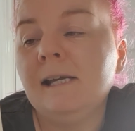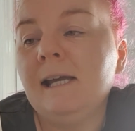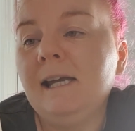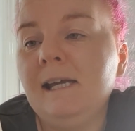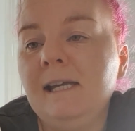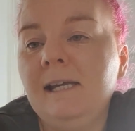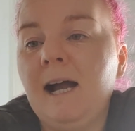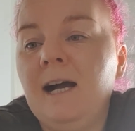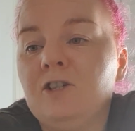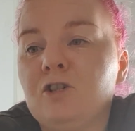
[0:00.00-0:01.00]
He
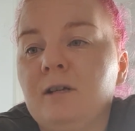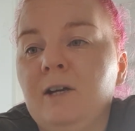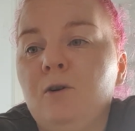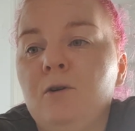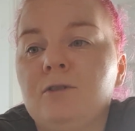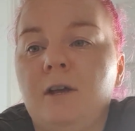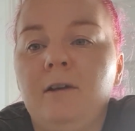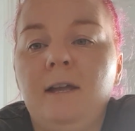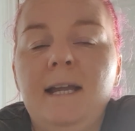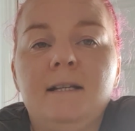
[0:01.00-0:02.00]
actually goes
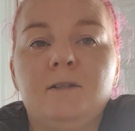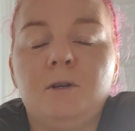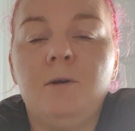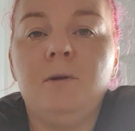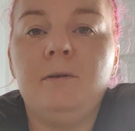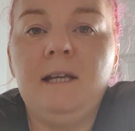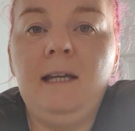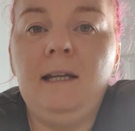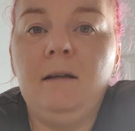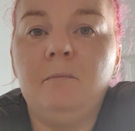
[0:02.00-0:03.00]
out into
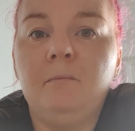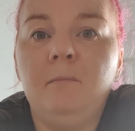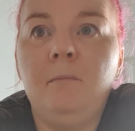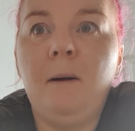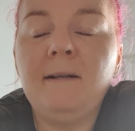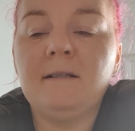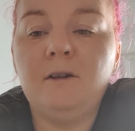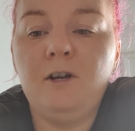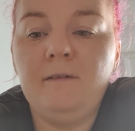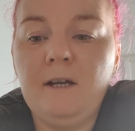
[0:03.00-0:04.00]
the battle
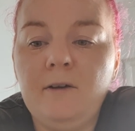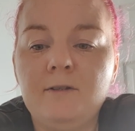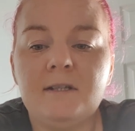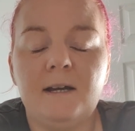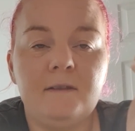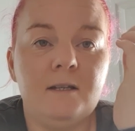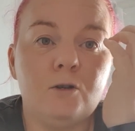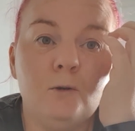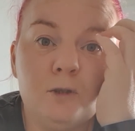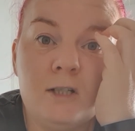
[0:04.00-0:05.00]
areas that the
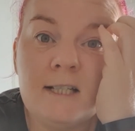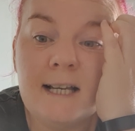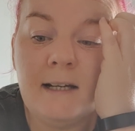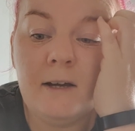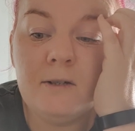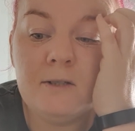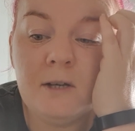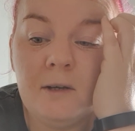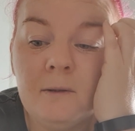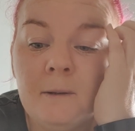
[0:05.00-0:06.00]
soldiers are sent out
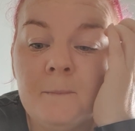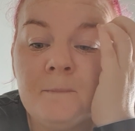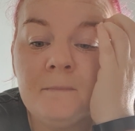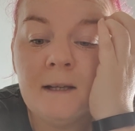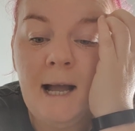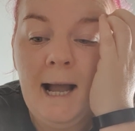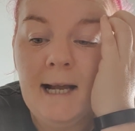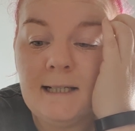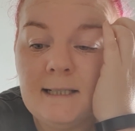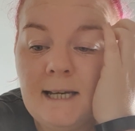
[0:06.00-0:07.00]
to,
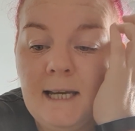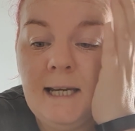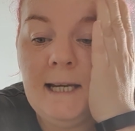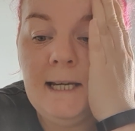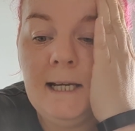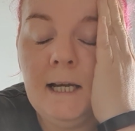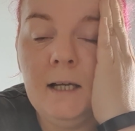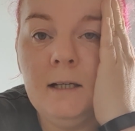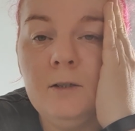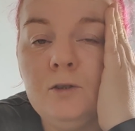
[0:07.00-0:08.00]
and he
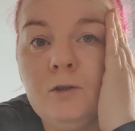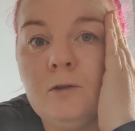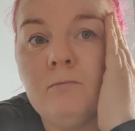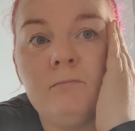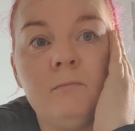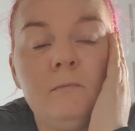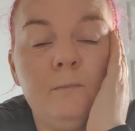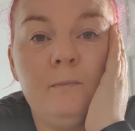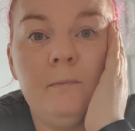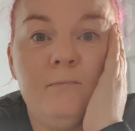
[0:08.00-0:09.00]

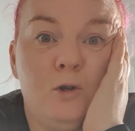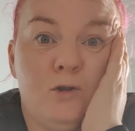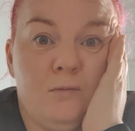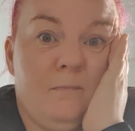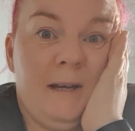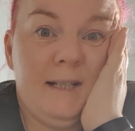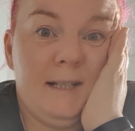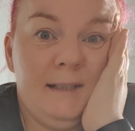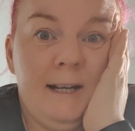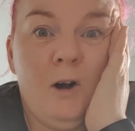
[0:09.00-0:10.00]
does
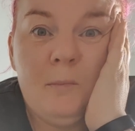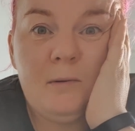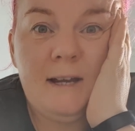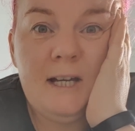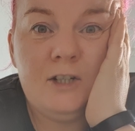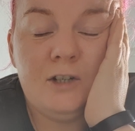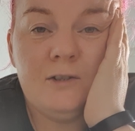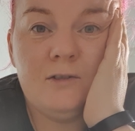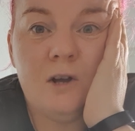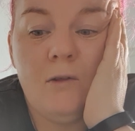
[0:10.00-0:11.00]
basically
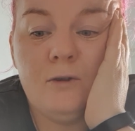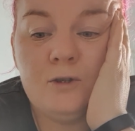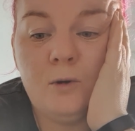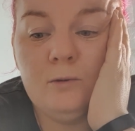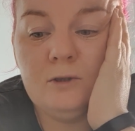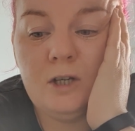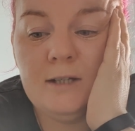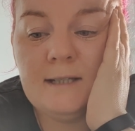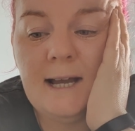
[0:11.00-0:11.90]
operations on the soldiers.